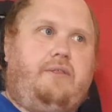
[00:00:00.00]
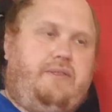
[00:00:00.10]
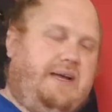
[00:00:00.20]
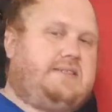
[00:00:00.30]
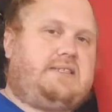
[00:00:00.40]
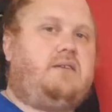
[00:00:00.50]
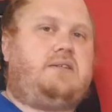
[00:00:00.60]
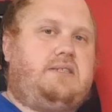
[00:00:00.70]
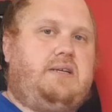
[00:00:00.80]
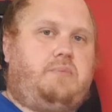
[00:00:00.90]
That's the
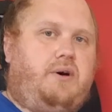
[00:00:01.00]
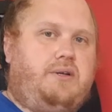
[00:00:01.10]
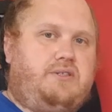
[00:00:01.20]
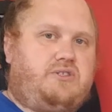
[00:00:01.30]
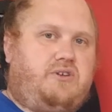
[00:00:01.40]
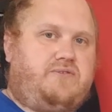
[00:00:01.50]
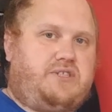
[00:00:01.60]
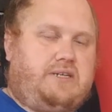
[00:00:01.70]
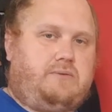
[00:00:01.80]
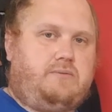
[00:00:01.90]
idea behind a soft
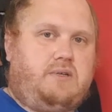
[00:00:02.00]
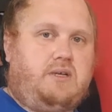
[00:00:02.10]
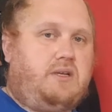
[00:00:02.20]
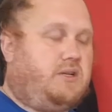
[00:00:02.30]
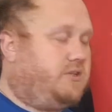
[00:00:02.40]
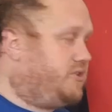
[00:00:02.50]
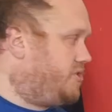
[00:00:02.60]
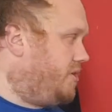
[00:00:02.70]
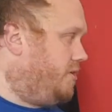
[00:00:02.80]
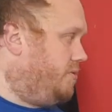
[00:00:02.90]
shell.
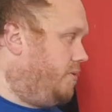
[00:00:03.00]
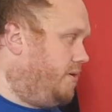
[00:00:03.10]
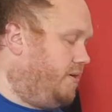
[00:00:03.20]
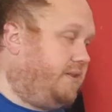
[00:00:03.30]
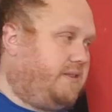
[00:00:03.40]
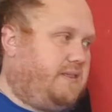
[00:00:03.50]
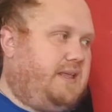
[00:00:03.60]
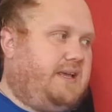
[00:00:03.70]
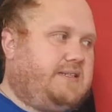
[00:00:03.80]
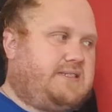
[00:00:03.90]
So
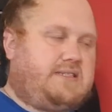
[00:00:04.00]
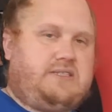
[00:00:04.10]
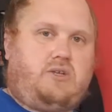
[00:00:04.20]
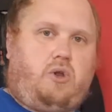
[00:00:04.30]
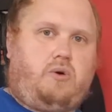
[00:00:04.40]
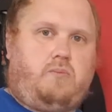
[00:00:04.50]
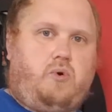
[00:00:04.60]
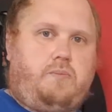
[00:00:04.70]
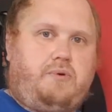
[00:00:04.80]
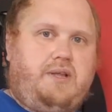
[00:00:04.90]
this is a lot
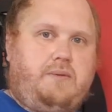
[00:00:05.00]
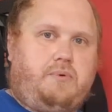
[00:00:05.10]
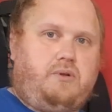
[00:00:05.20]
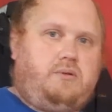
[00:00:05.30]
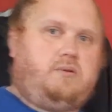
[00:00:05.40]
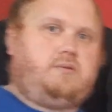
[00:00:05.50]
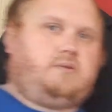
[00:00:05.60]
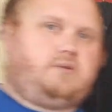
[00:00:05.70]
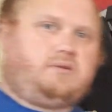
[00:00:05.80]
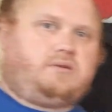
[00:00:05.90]
more breathable
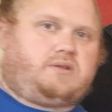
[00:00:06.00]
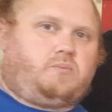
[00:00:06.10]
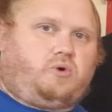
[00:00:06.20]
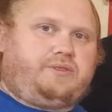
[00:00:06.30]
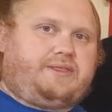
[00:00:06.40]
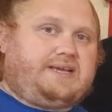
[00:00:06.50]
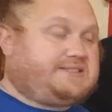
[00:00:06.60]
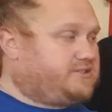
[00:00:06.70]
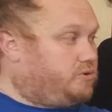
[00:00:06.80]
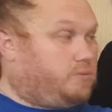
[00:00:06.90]
than what
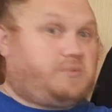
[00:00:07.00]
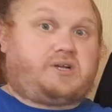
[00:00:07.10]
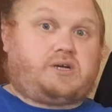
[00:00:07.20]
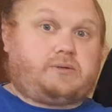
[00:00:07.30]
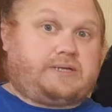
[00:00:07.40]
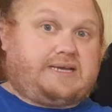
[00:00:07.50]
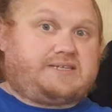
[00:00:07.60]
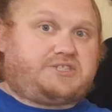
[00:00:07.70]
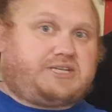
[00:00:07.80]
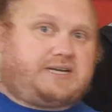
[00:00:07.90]
this or my
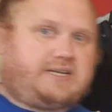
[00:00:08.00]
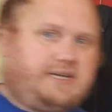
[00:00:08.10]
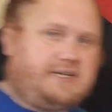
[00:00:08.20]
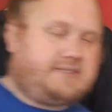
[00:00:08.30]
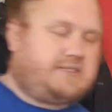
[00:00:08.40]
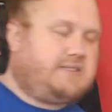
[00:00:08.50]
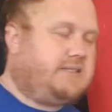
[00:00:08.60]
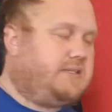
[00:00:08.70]
OEX jacket is,